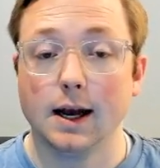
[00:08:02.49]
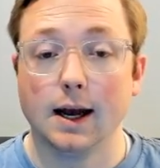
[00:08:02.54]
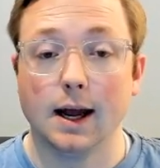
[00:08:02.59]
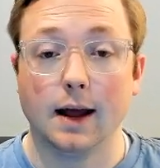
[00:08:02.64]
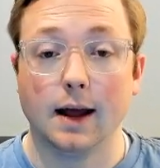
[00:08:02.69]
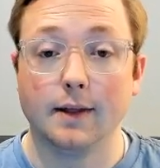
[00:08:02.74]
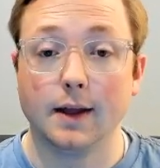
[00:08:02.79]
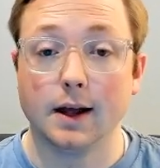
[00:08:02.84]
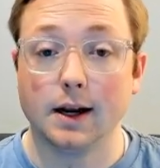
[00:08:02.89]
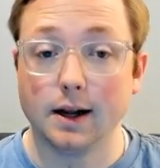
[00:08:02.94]

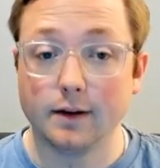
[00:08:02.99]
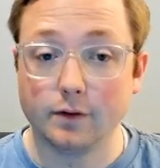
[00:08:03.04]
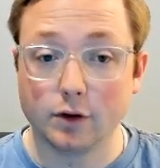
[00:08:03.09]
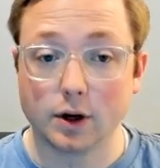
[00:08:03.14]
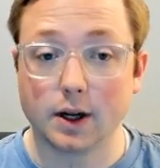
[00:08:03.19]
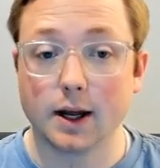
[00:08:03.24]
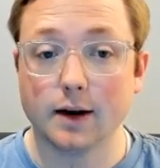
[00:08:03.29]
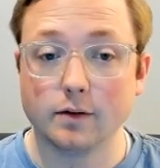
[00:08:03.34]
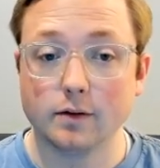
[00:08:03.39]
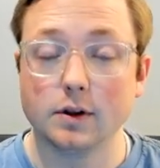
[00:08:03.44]
And then if you're
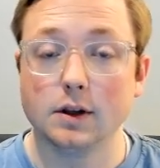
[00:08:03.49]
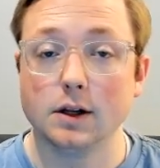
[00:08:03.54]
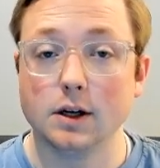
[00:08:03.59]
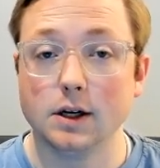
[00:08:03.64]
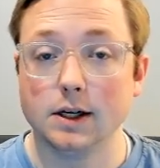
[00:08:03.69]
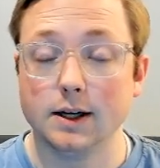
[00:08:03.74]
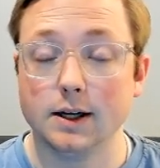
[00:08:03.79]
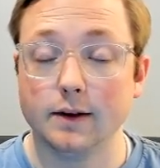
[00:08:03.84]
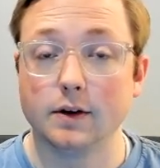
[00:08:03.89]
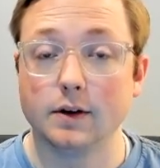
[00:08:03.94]
given
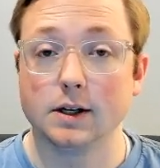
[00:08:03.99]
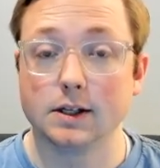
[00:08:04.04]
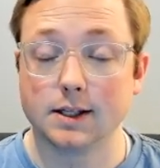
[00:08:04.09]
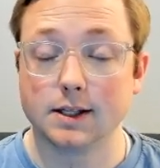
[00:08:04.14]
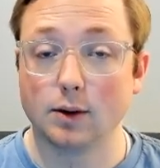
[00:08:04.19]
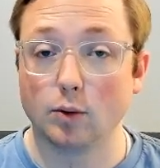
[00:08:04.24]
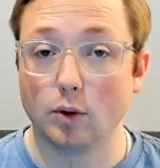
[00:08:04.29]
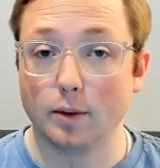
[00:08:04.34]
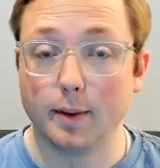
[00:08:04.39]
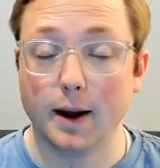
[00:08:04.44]
the dividends
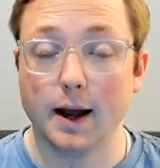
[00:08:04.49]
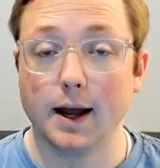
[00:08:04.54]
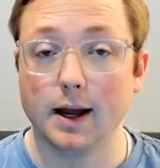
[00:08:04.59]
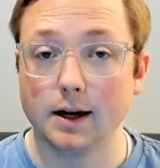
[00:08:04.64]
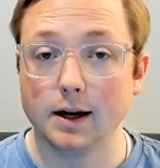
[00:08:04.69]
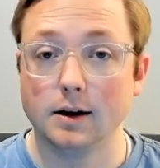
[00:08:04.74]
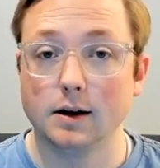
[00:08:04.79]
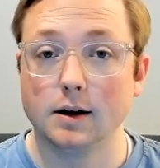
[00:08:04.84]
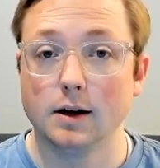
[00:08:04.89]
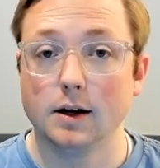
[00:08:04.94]
that were paid,